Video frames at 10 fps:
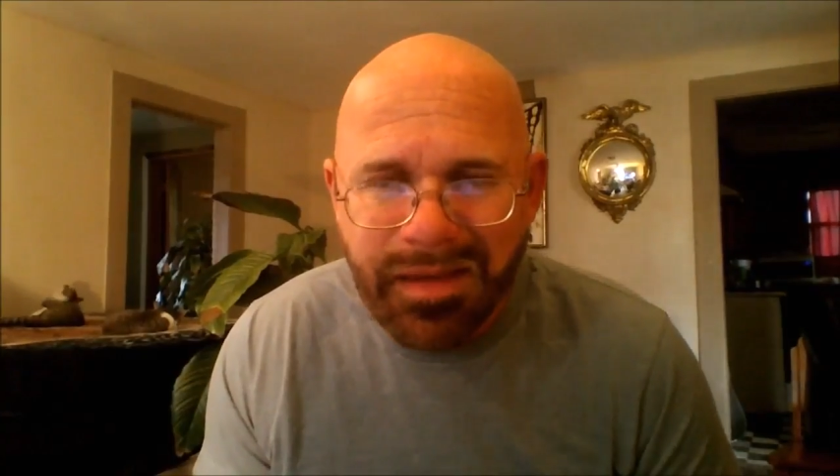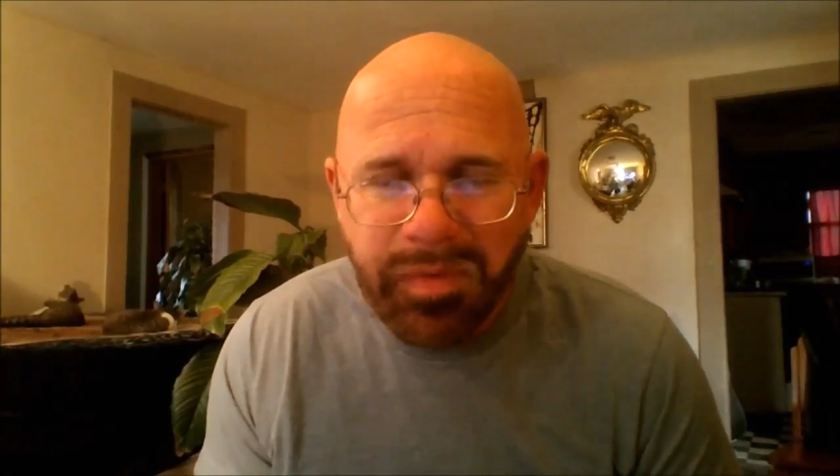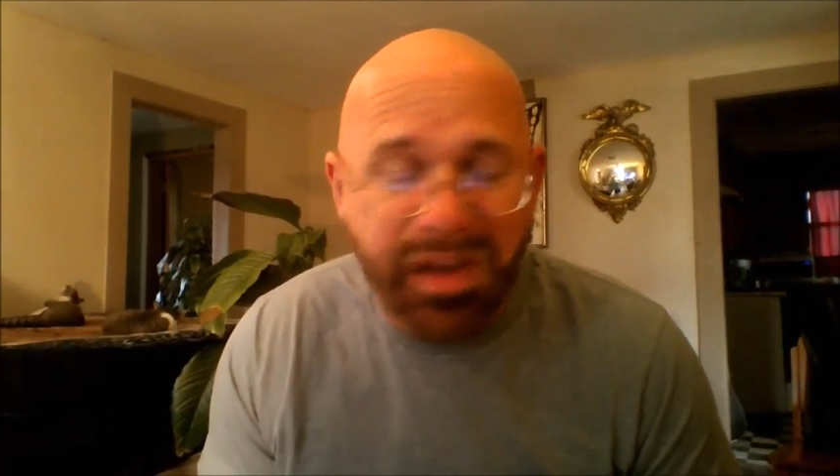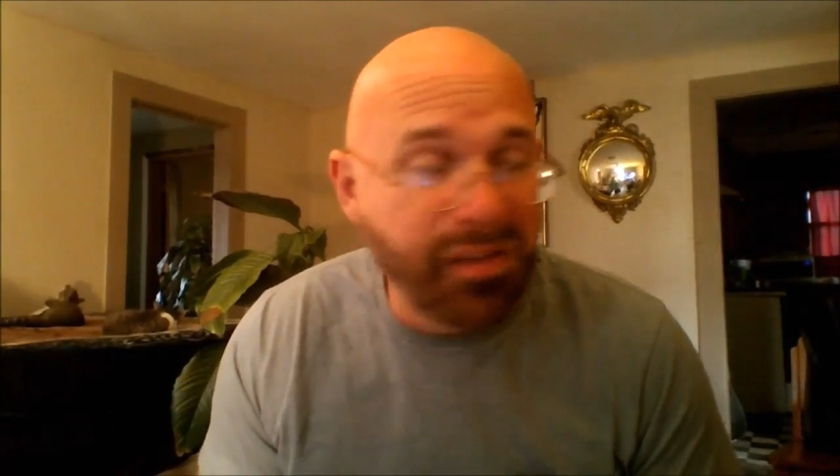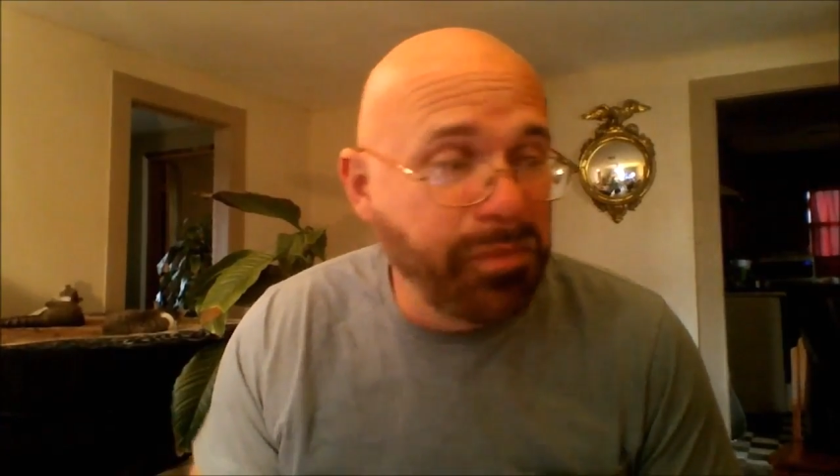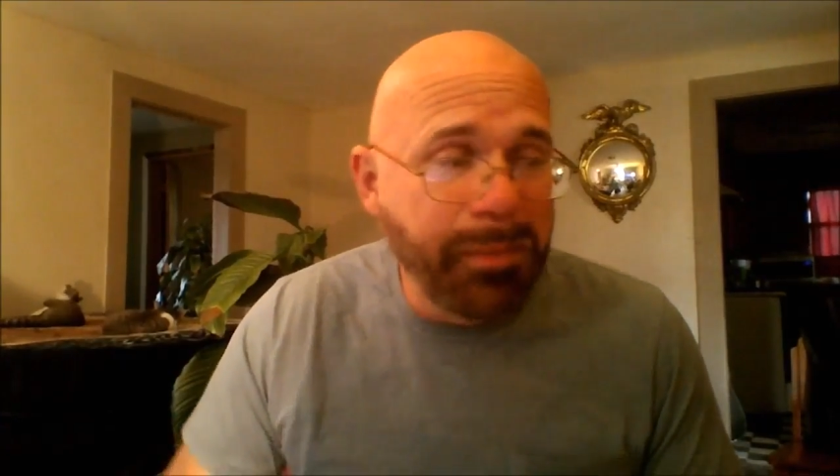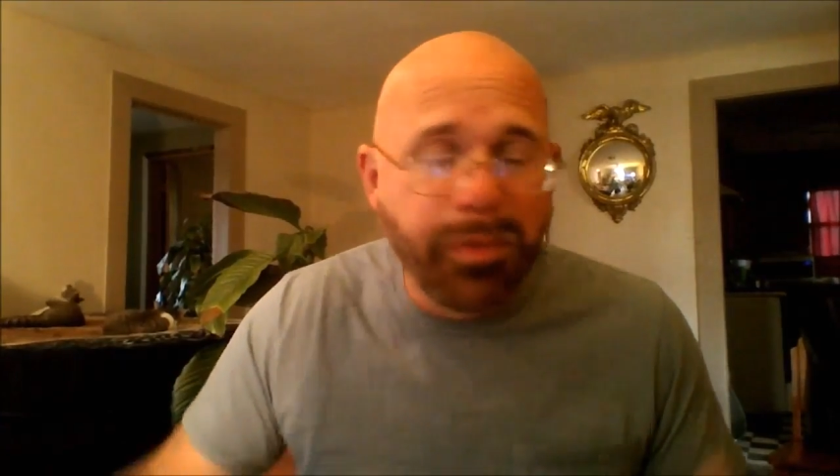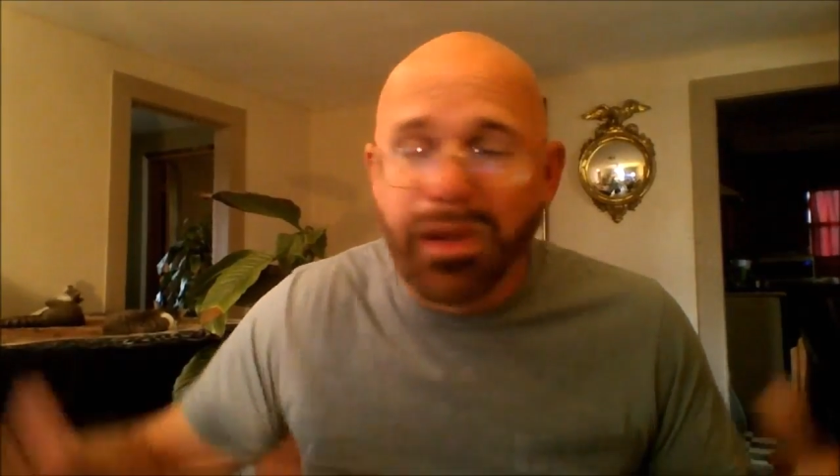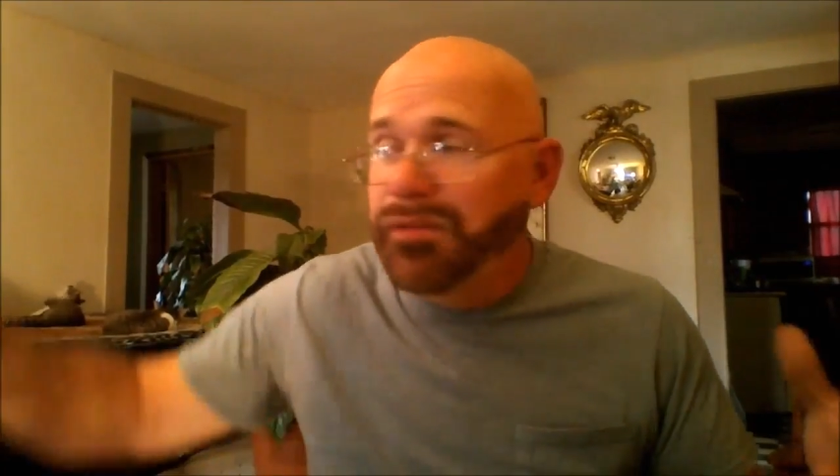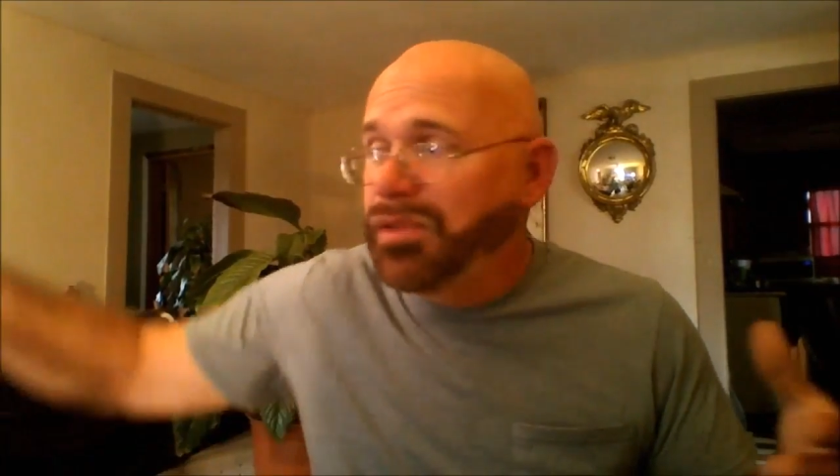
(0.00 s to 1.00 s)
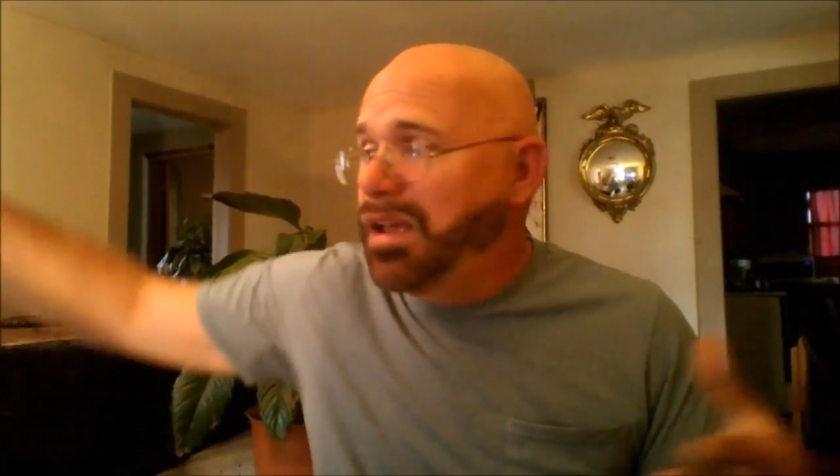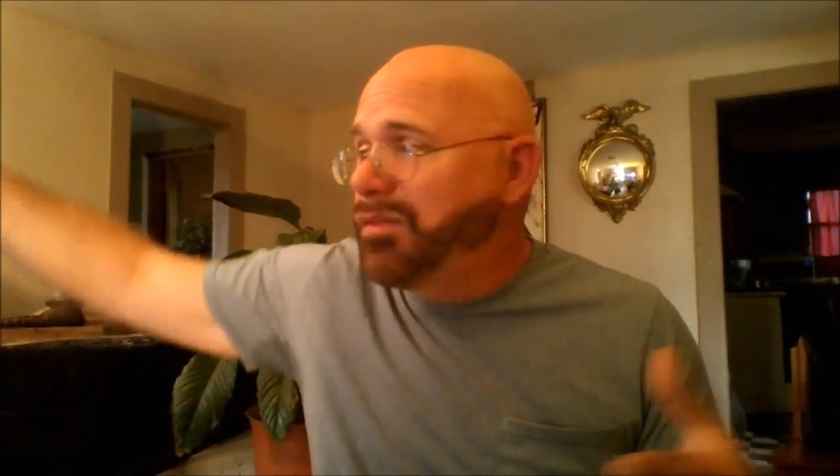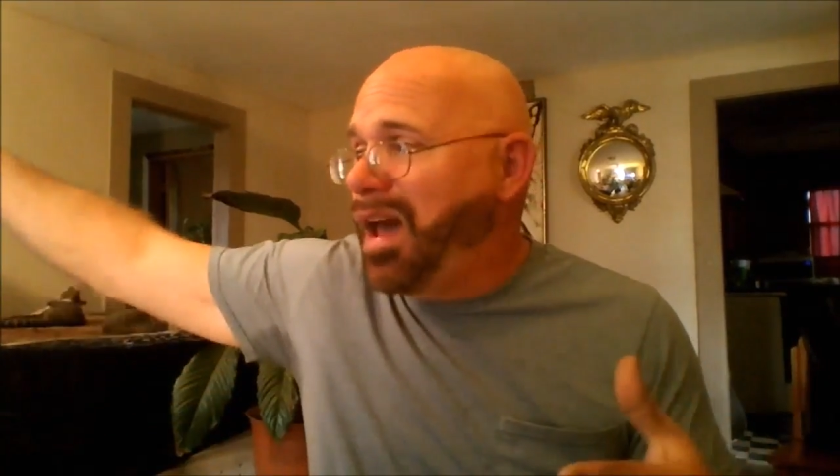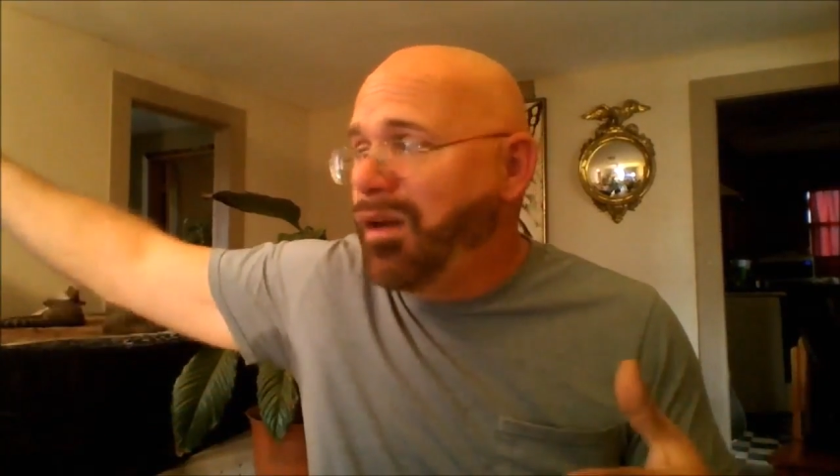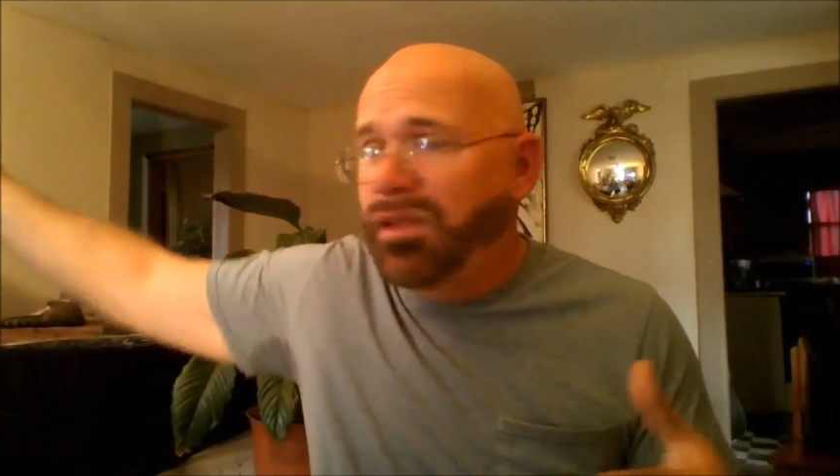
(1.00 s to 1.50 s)
Because people have lived
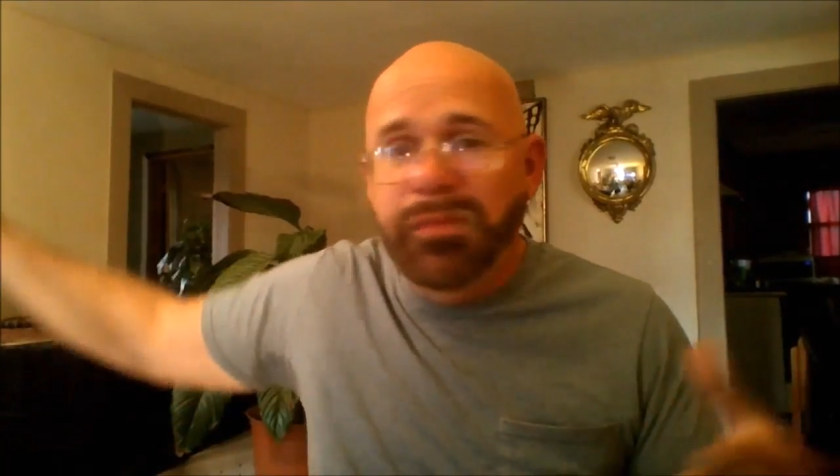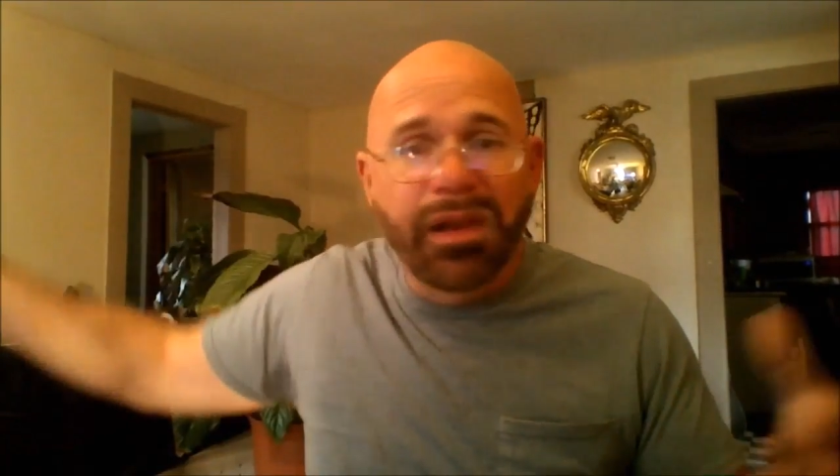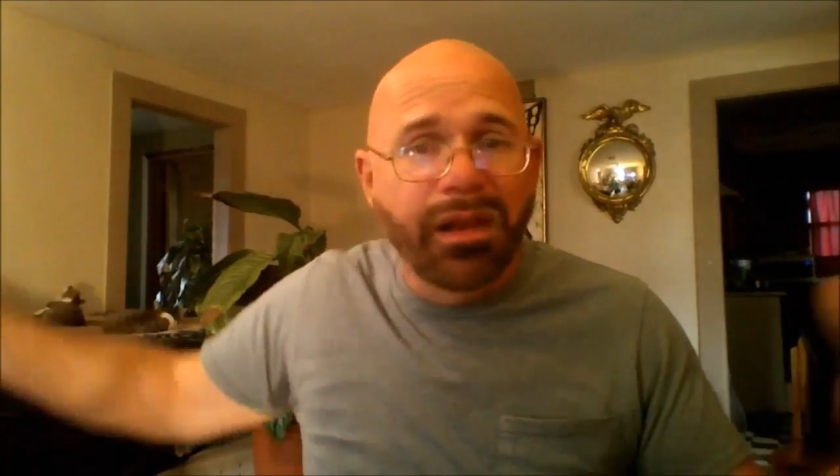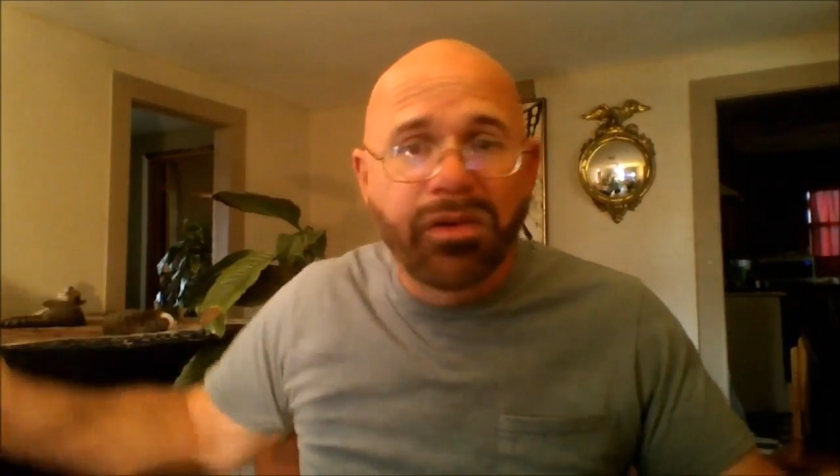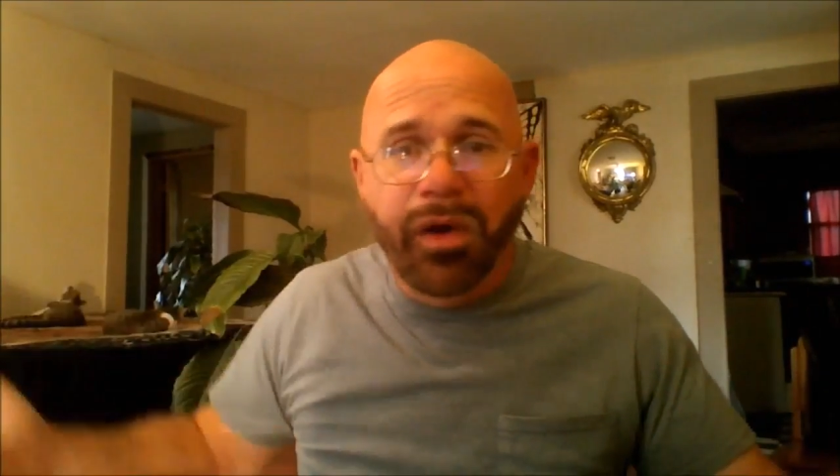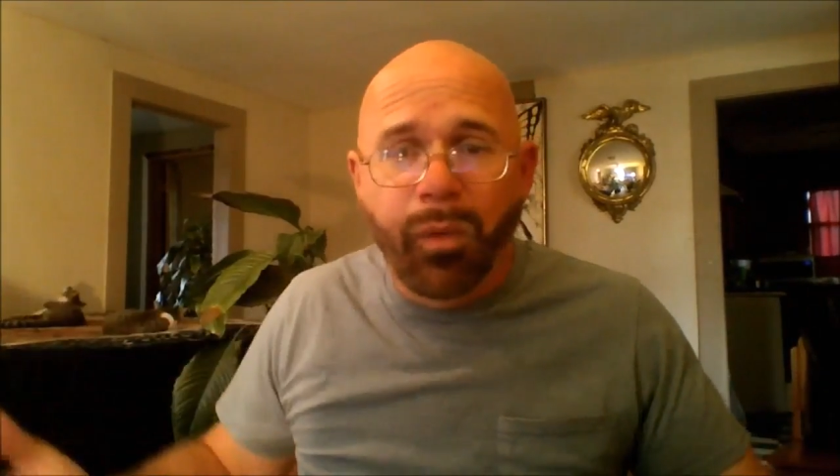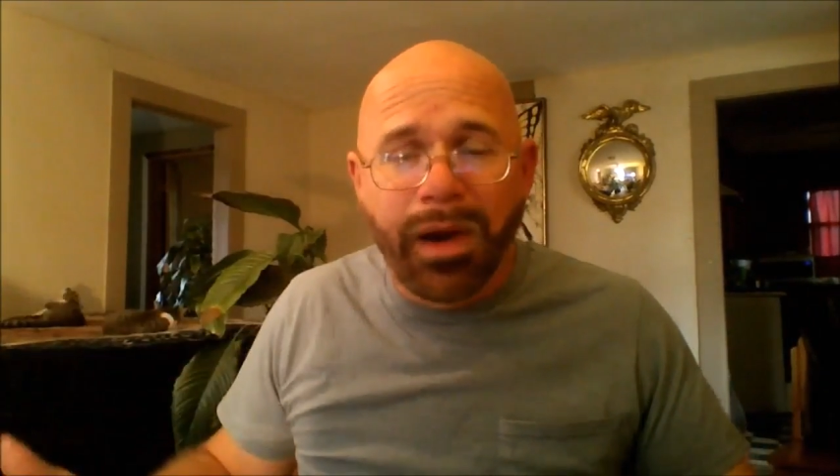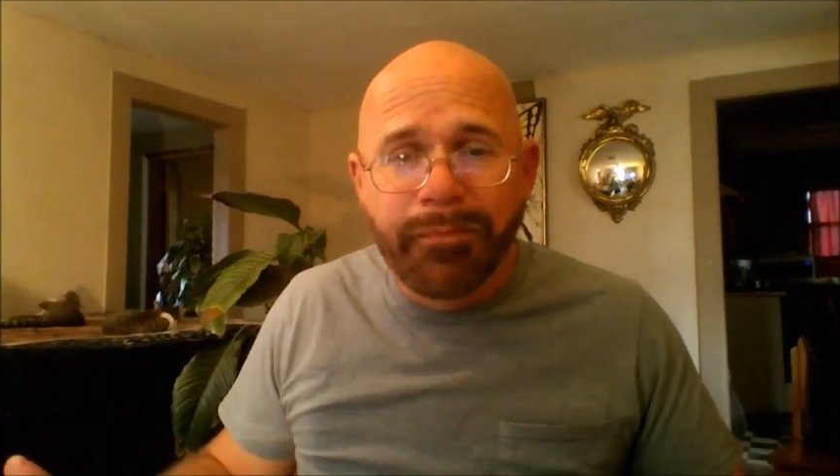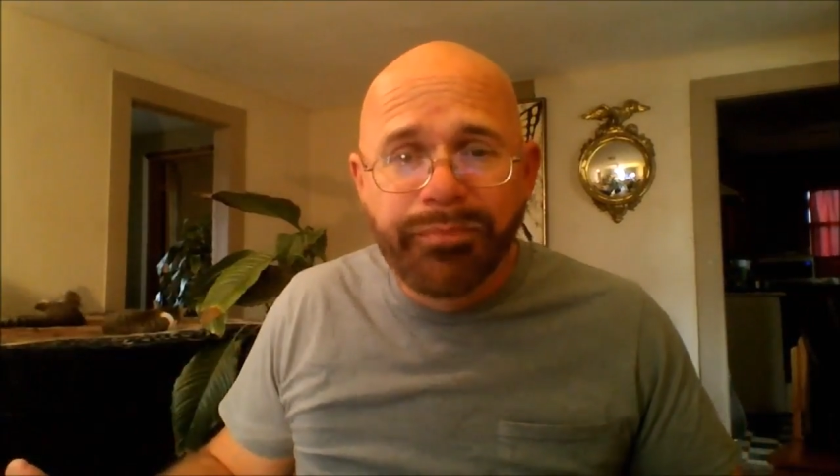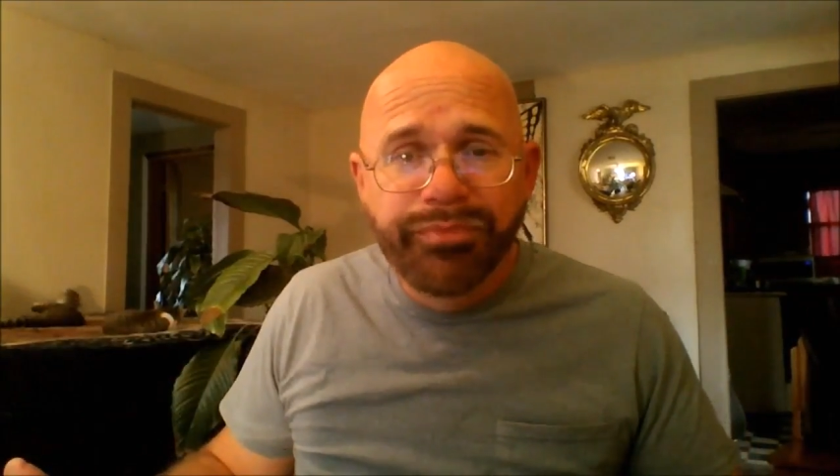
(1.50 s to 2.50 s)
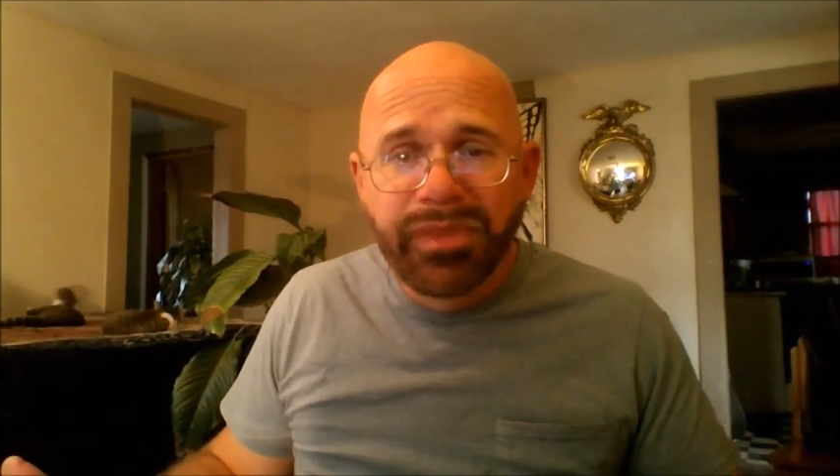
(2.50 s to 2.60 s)
out in the middle of nowhere,